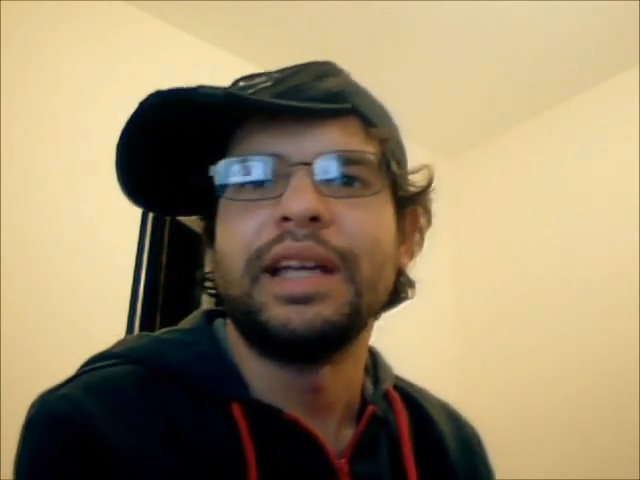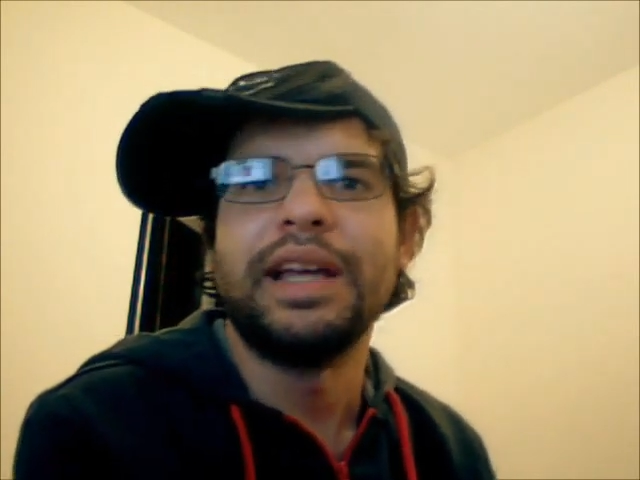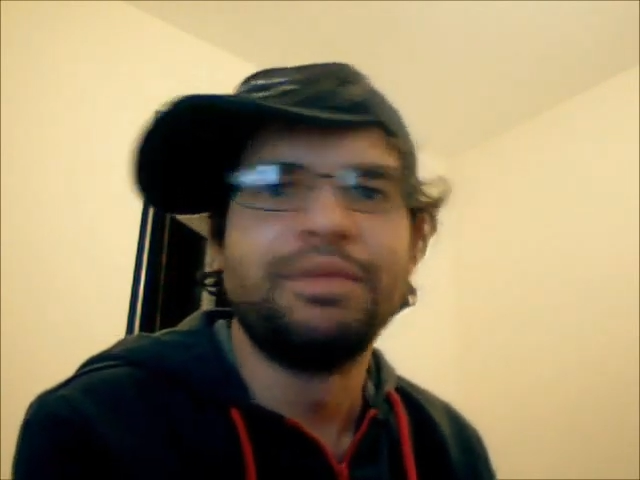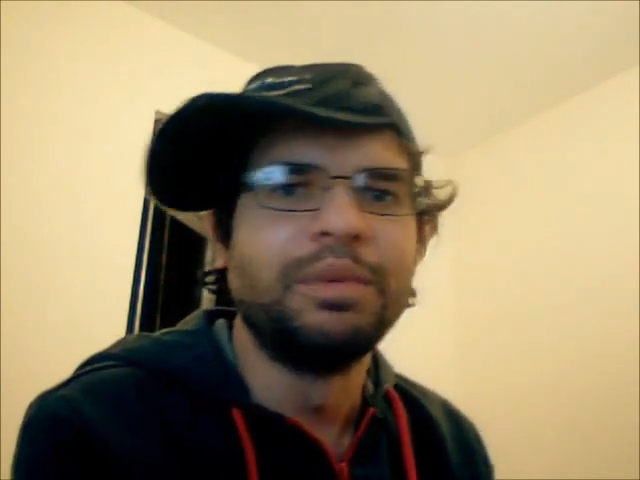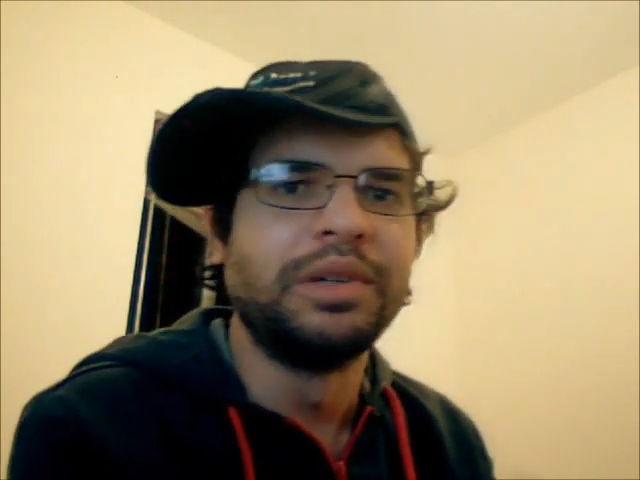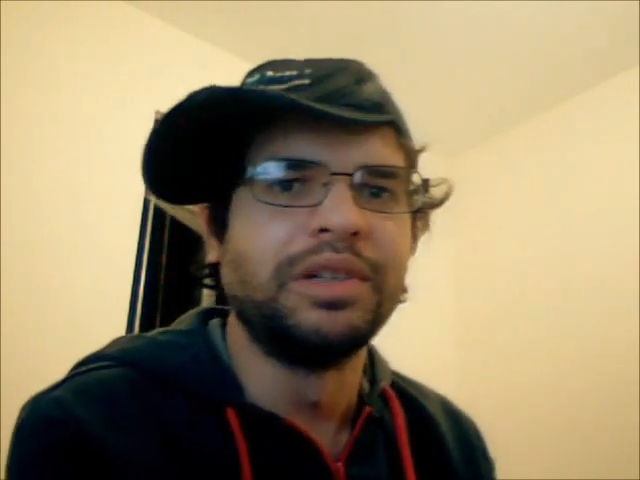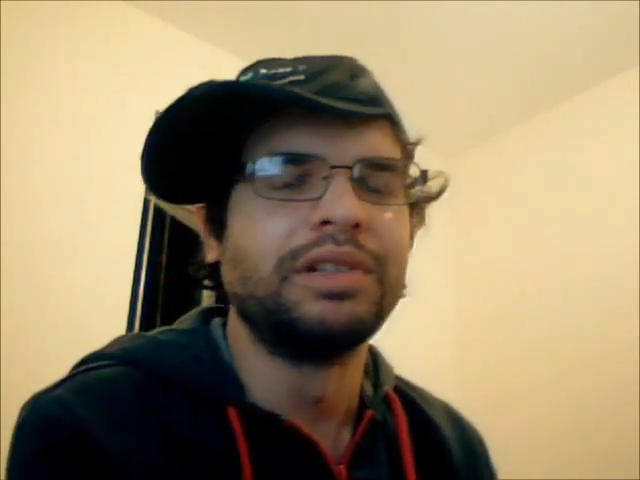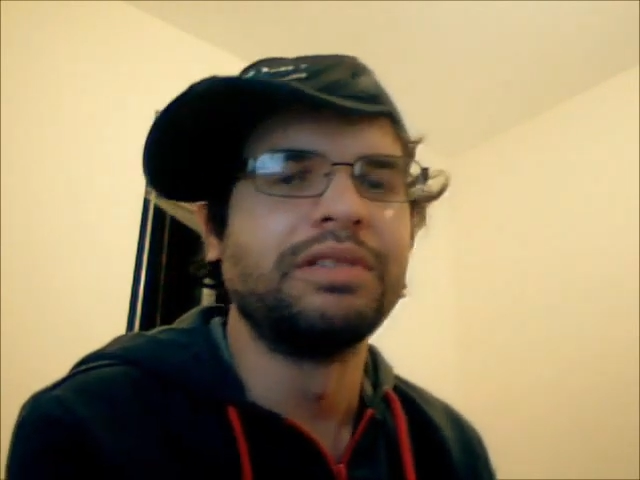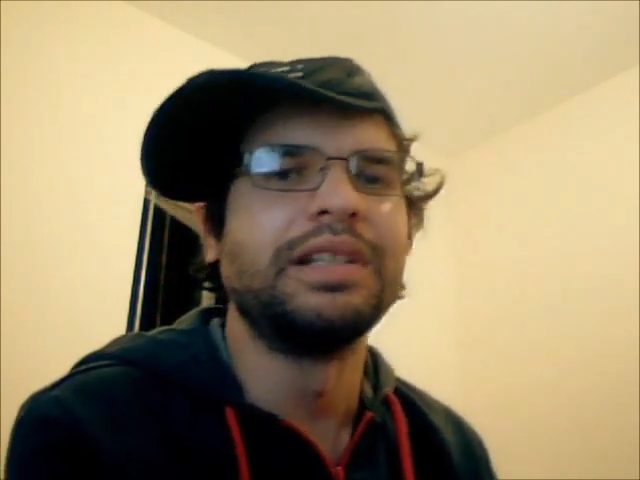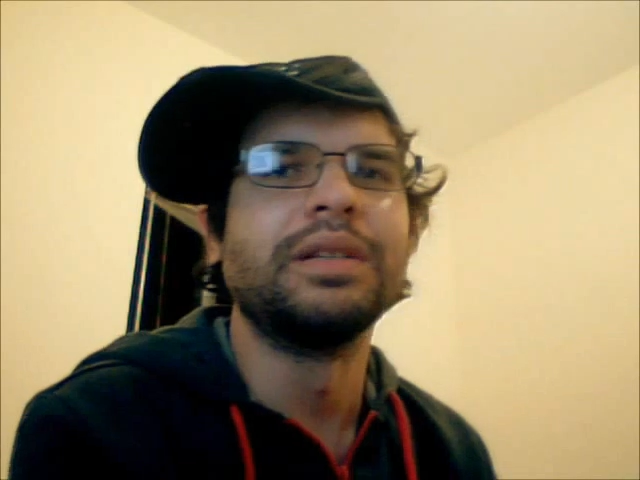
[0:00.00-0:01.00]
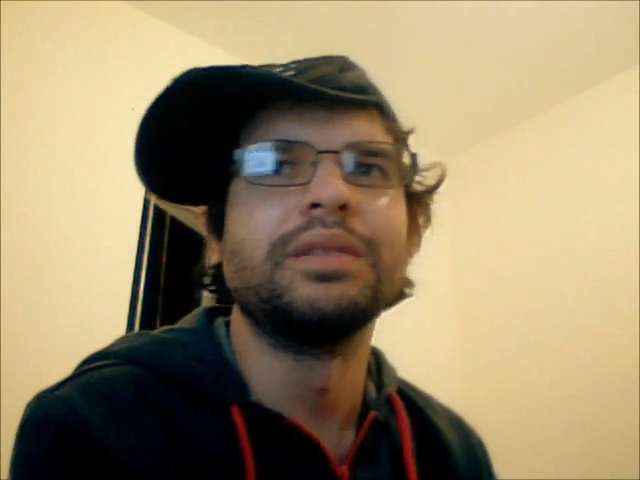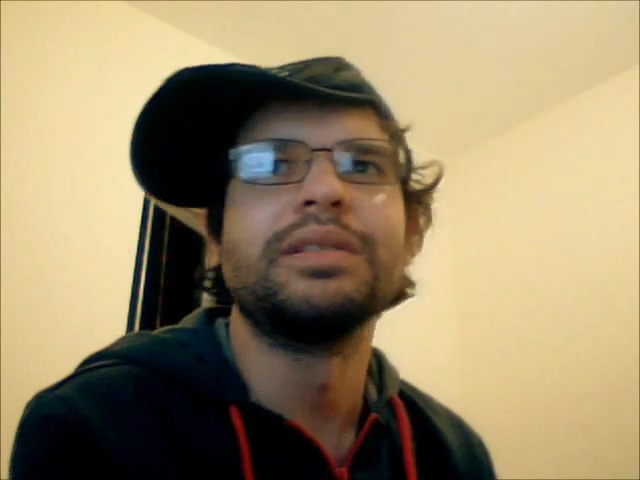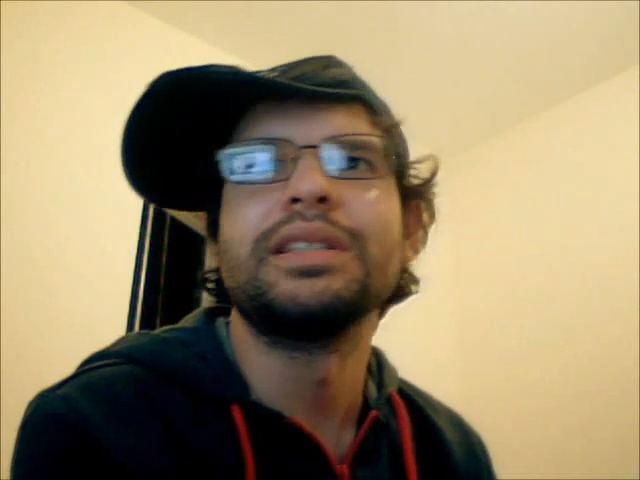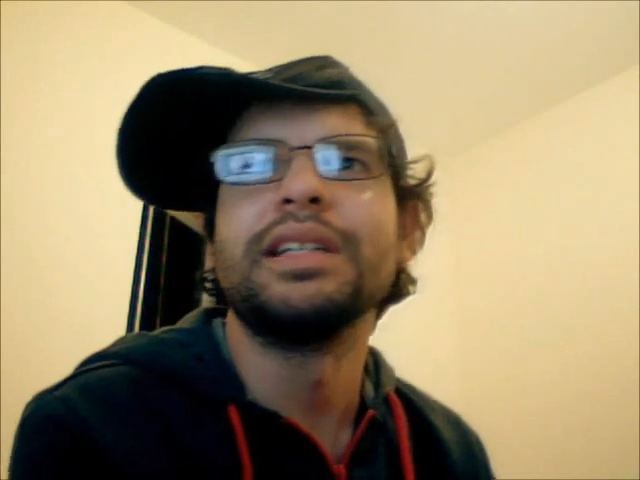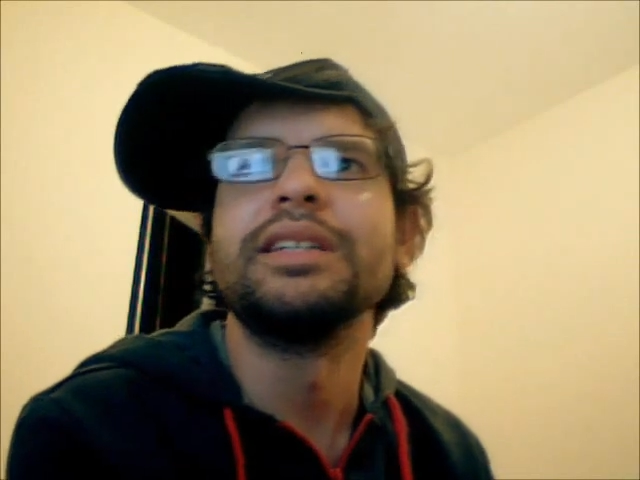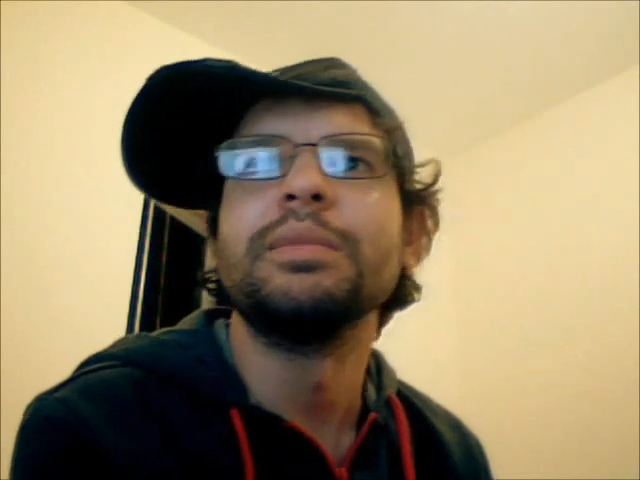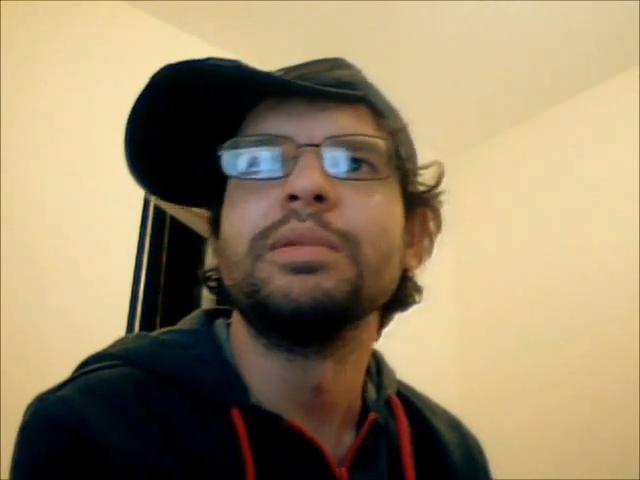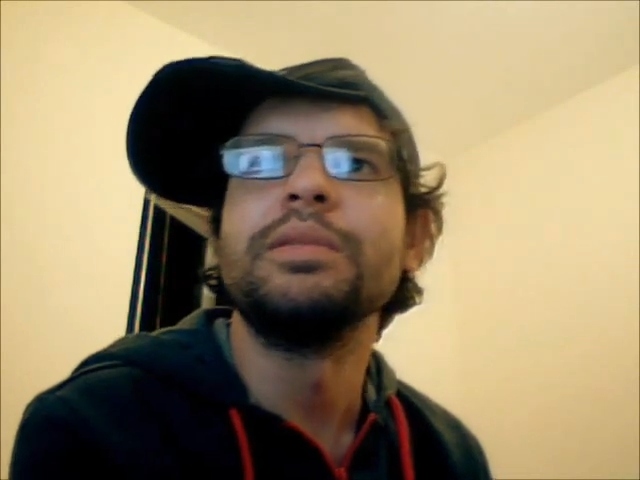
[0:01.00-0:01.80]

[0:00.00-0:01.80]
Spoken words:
everyone can agree those are sensible